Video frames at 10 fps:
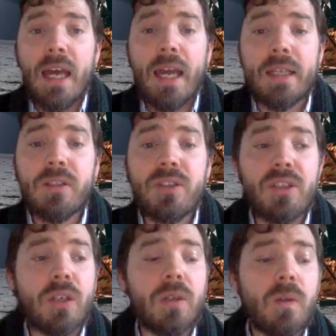And
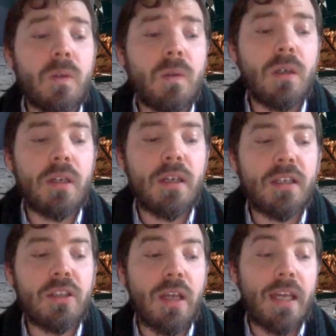so
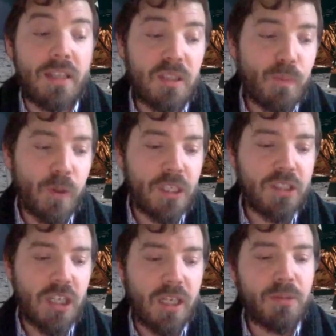at this point in
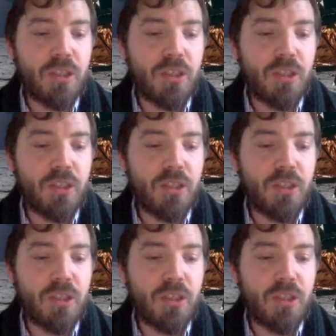time,